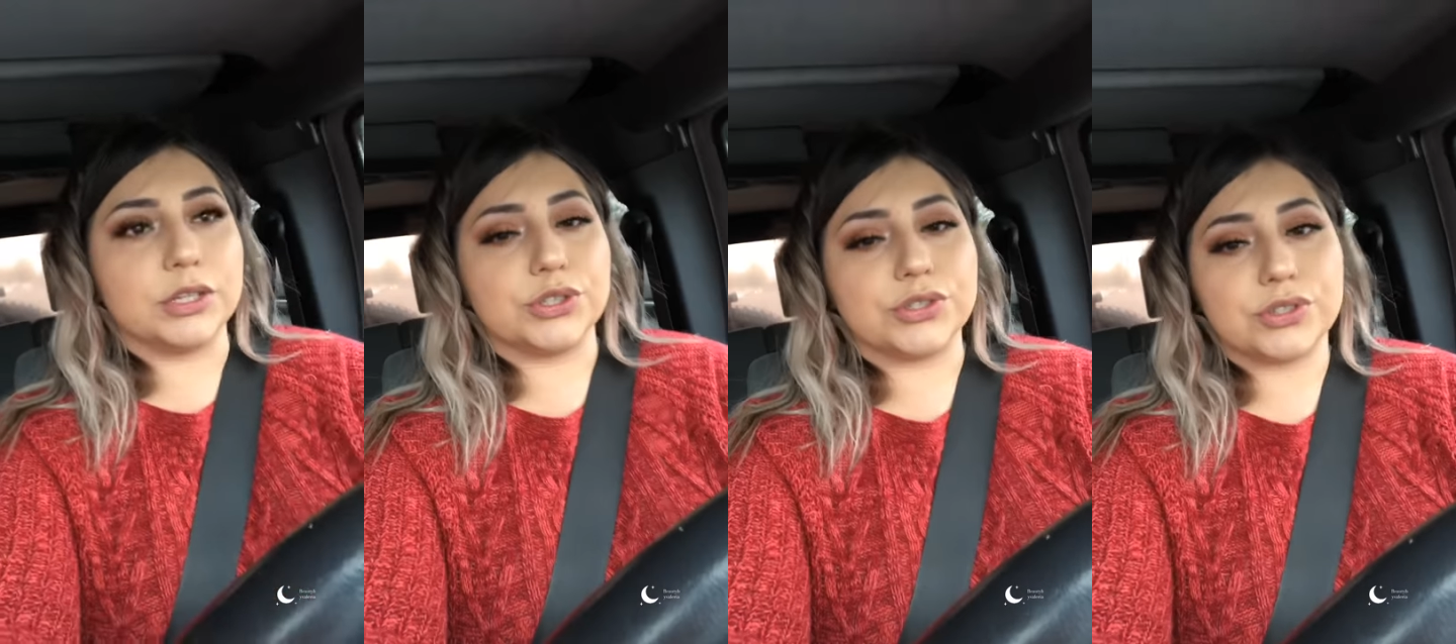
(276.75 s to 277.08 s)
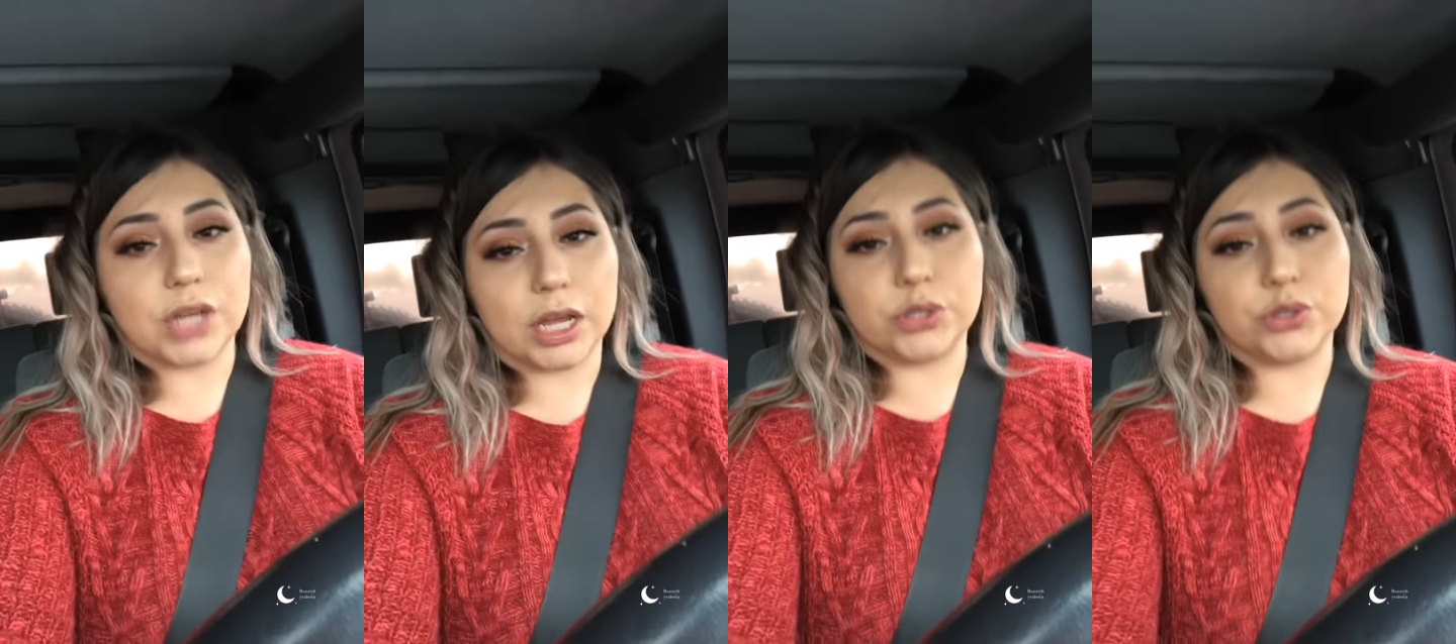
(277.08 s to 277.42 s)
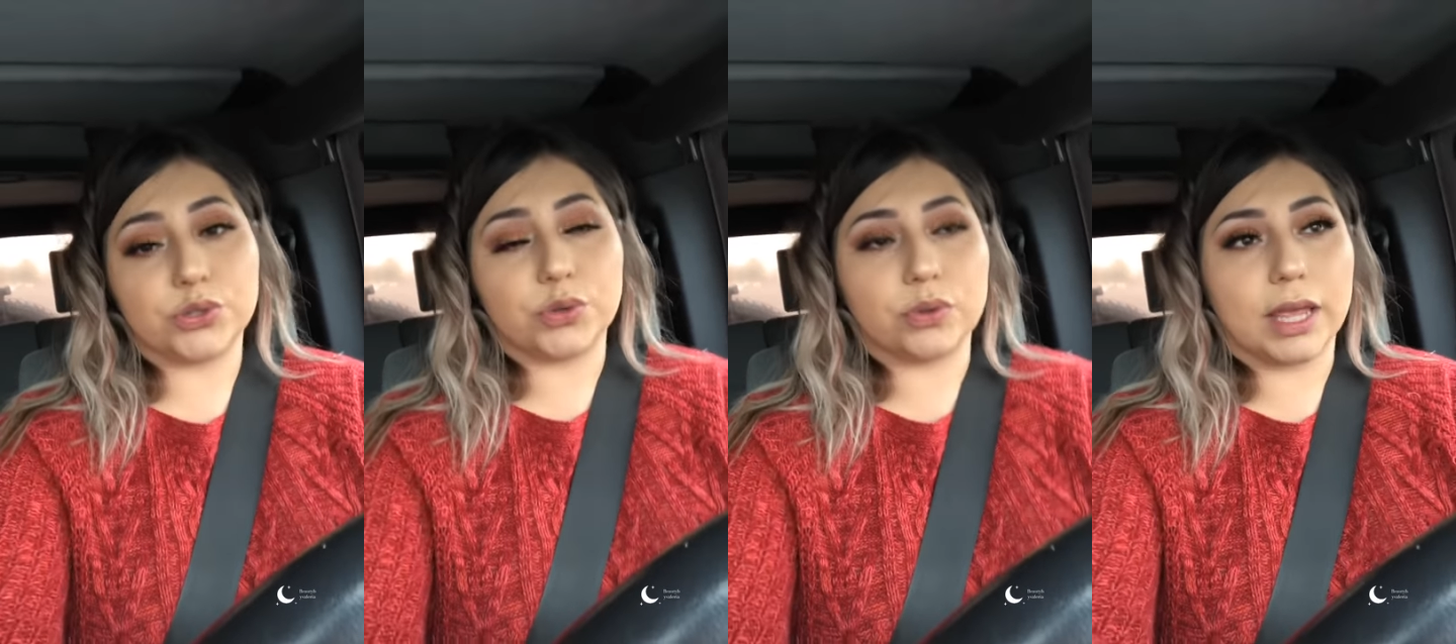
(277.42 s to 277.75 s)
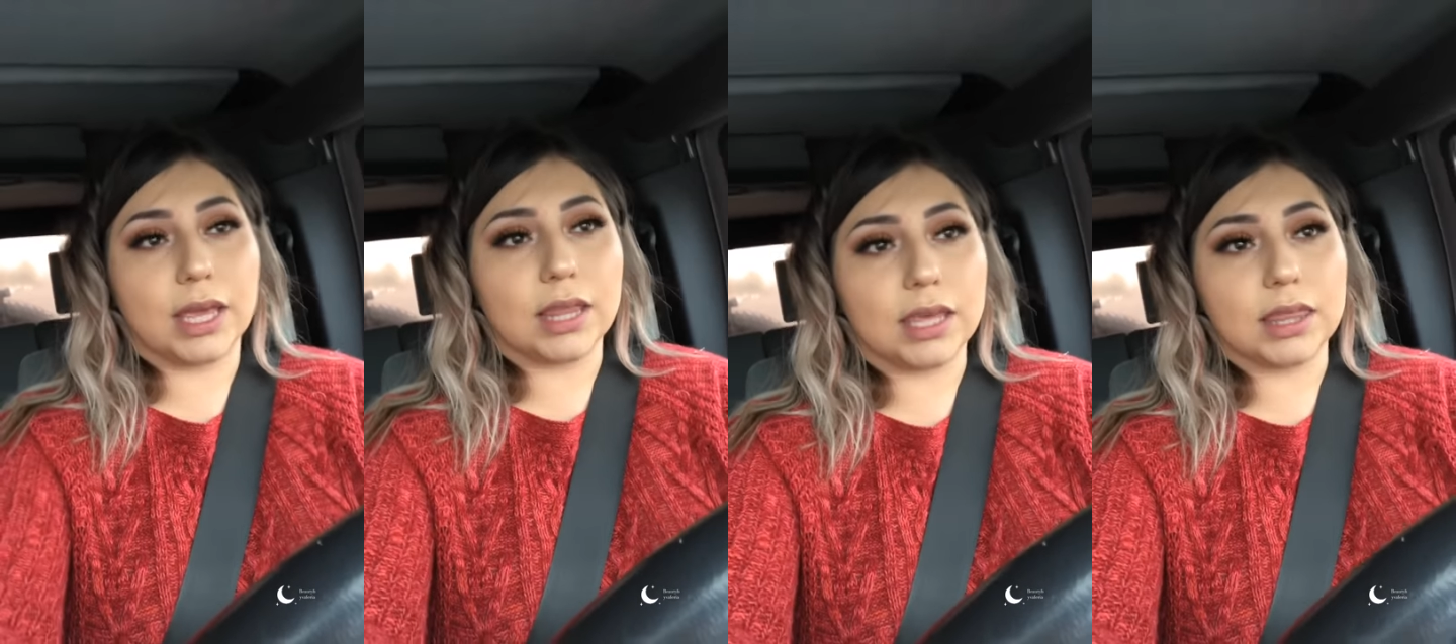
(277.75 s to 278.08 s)
I just I just don't
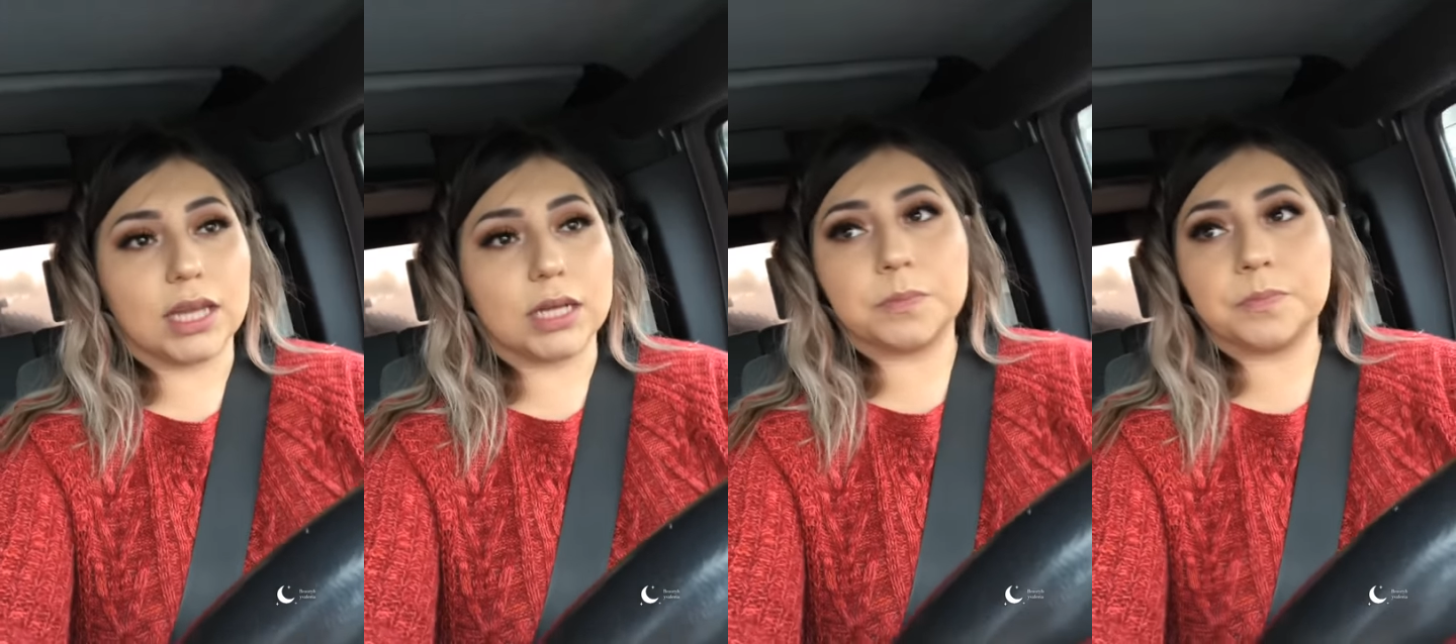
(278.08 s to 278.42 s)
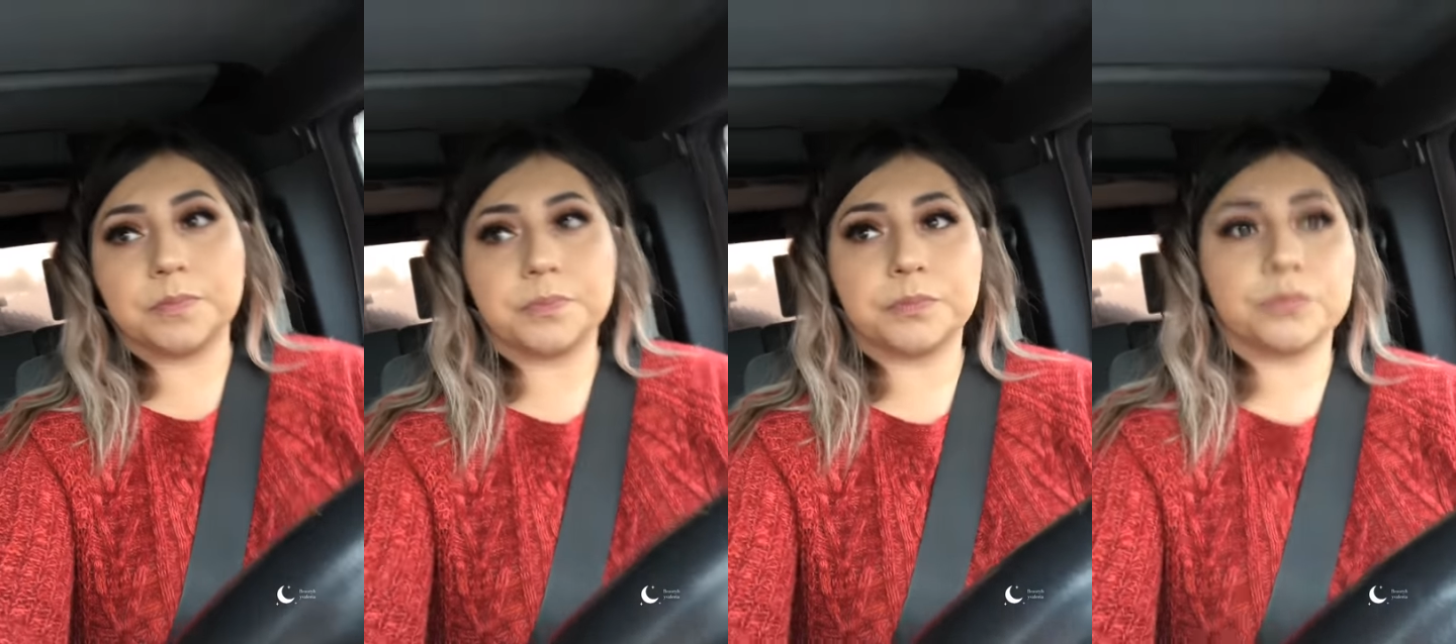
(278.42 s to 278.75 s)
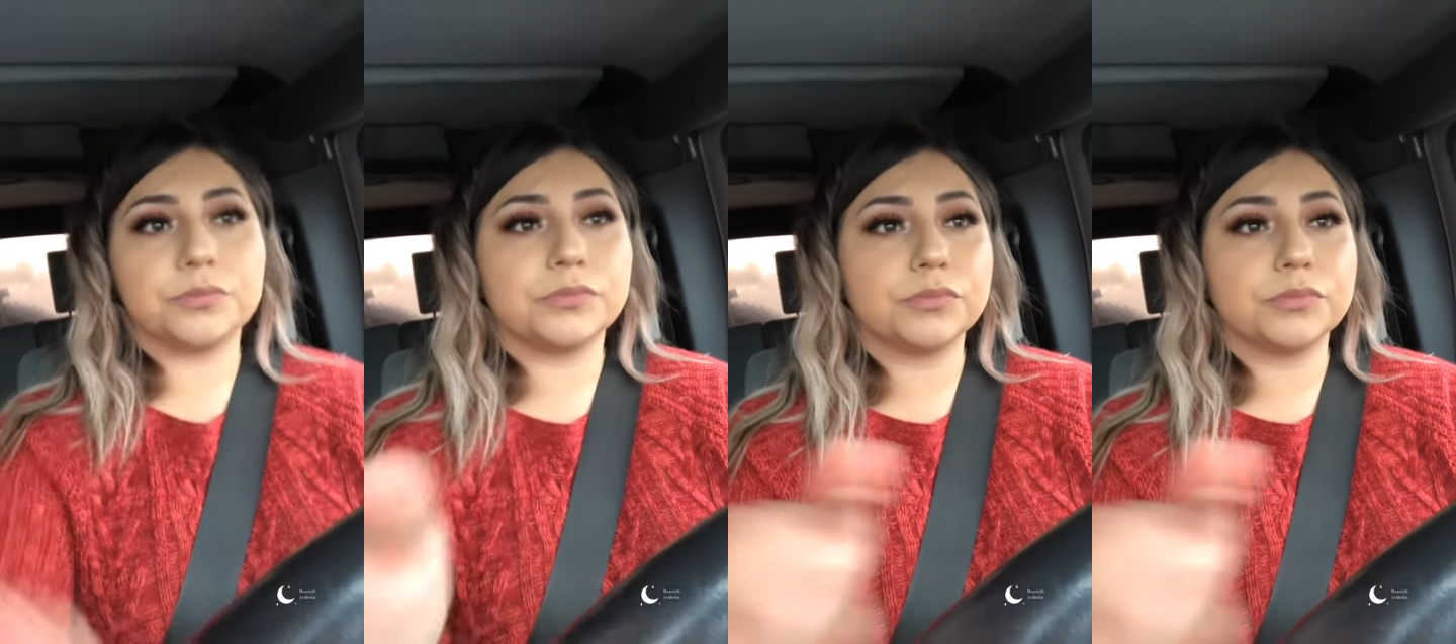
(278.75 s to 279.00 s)
like it like that.